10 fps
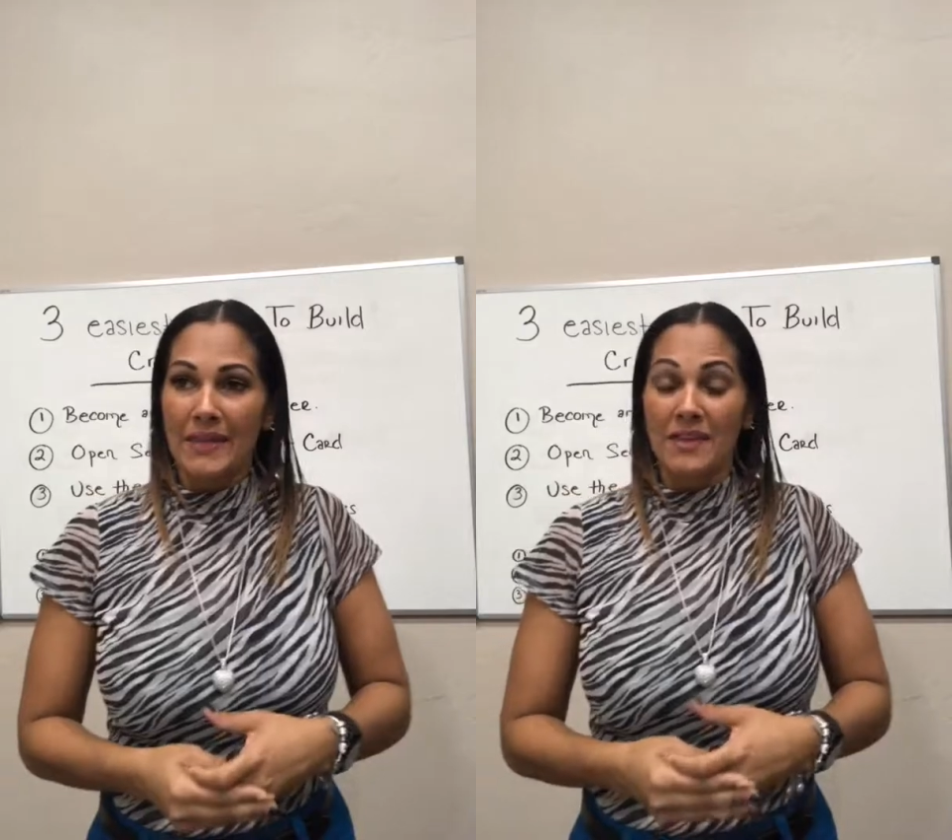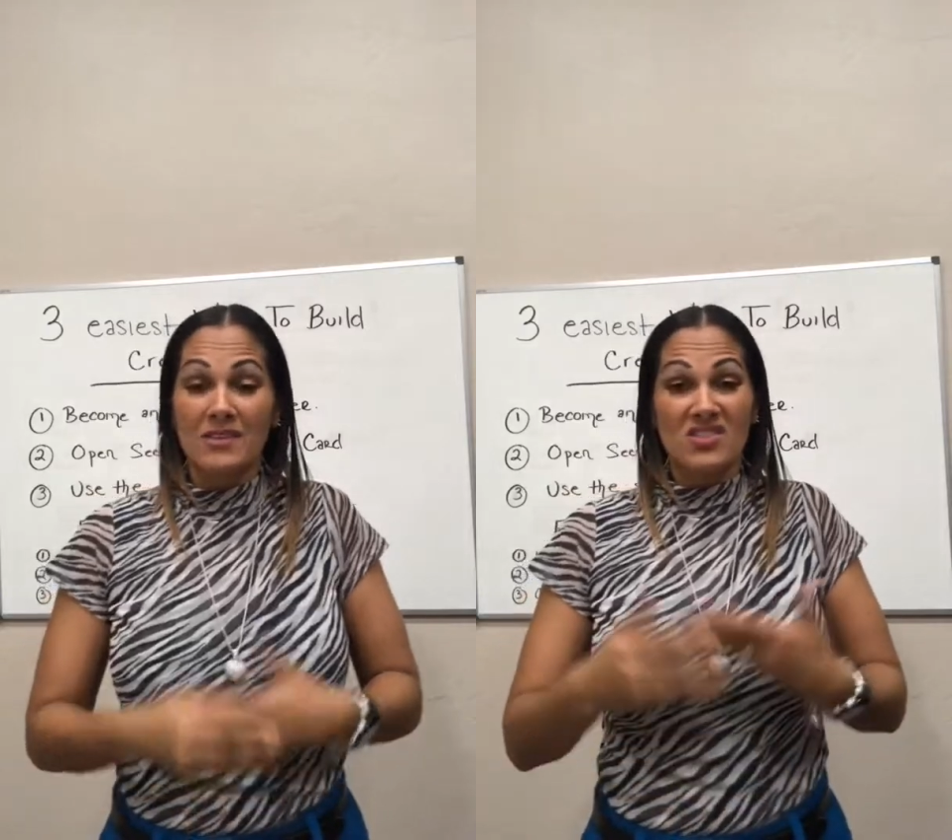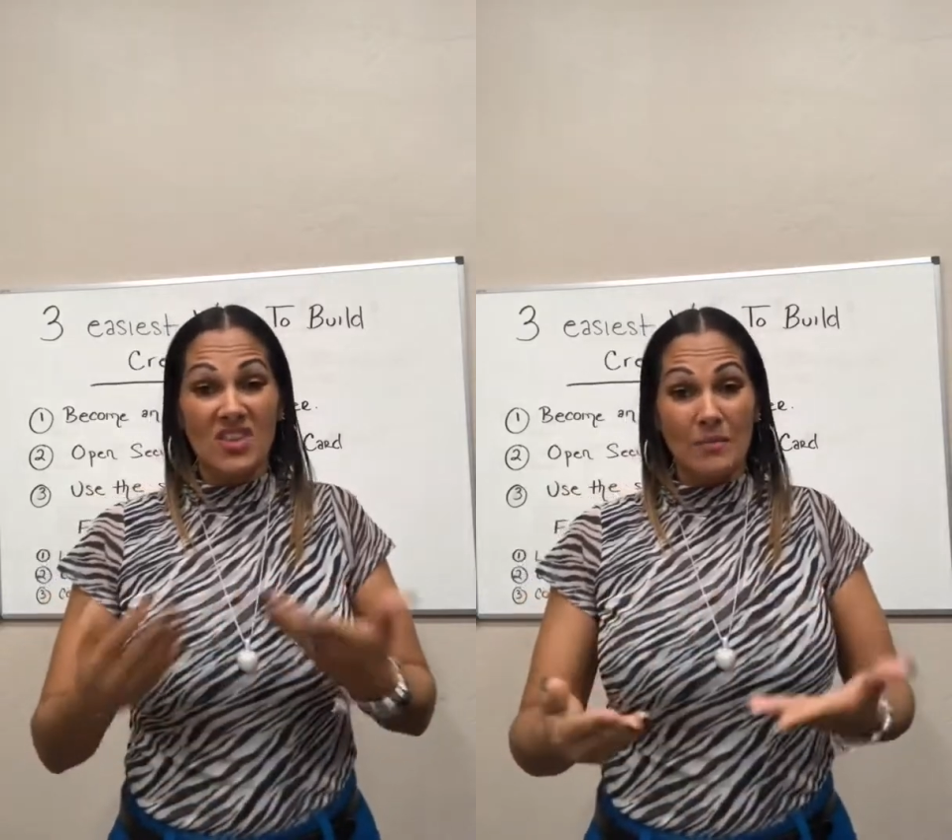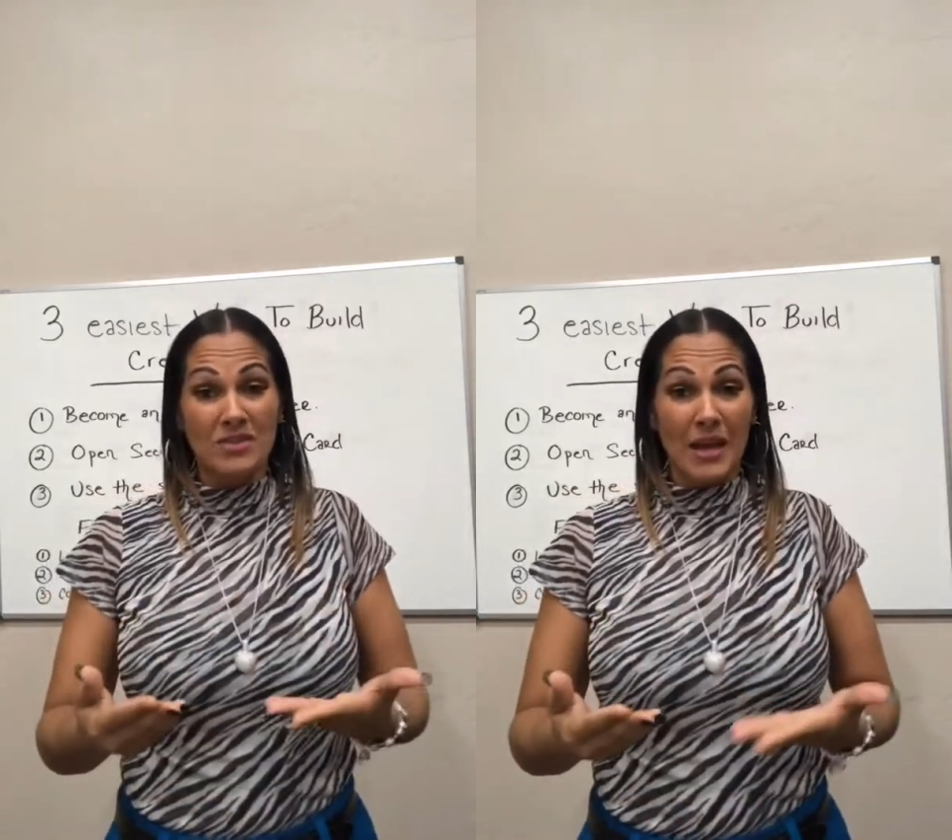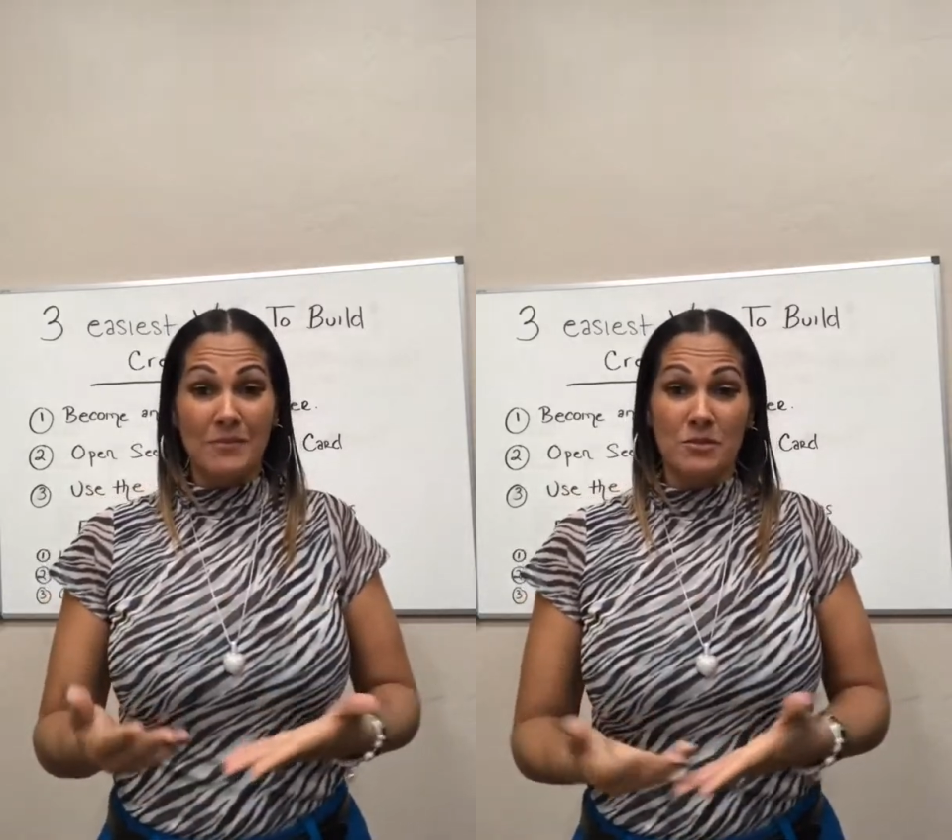then
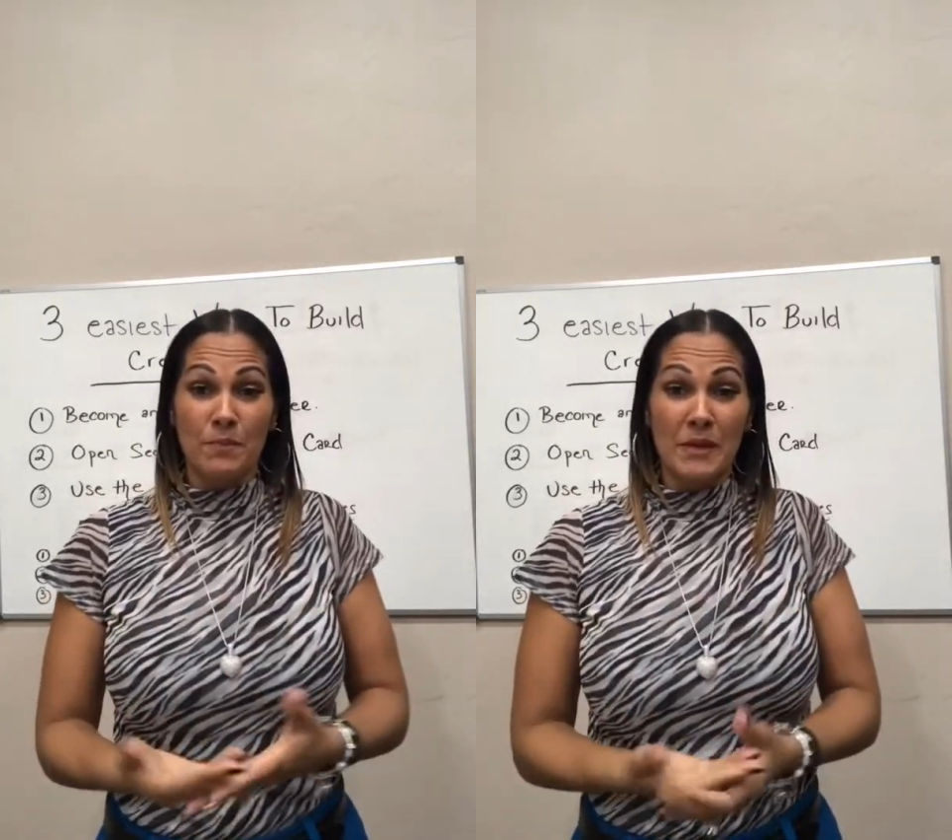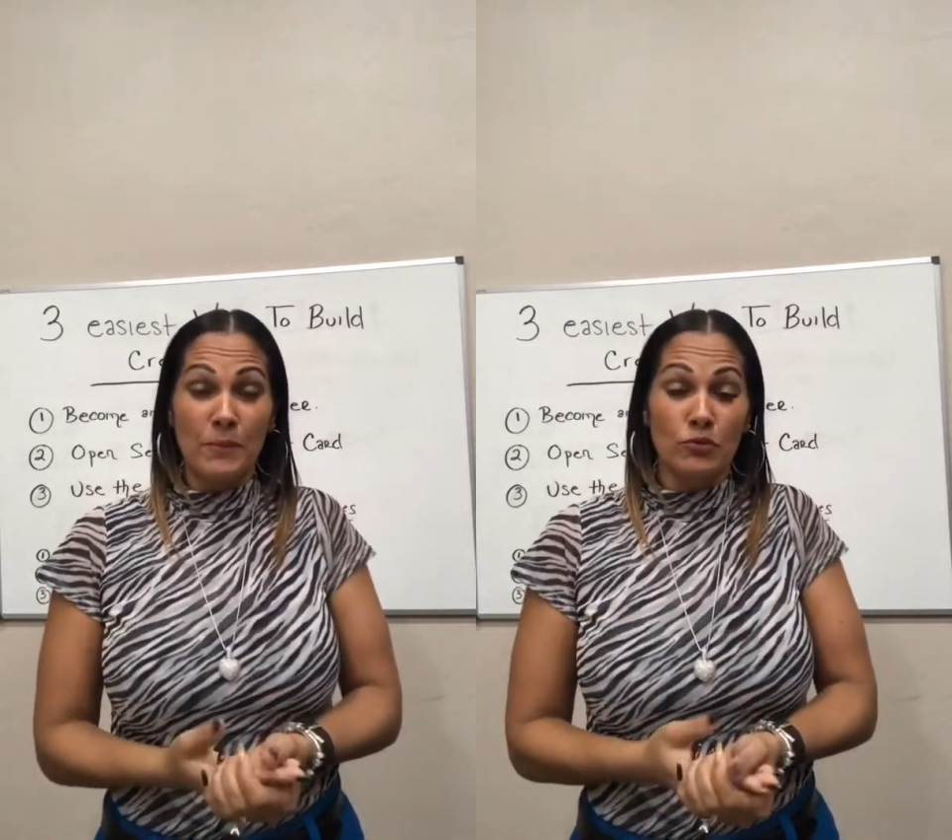sometimes people